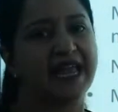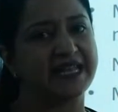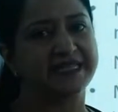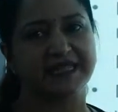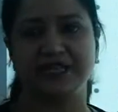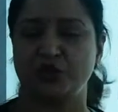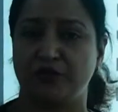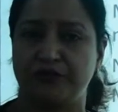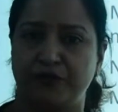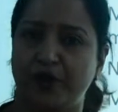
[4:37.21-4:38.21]
and set
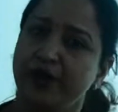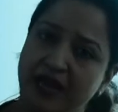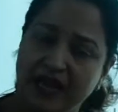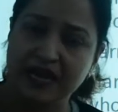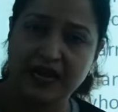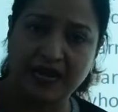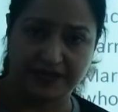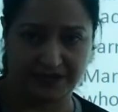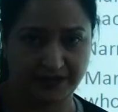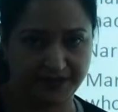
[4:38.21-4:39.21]
off for
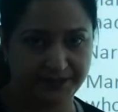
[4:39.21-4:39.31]
London.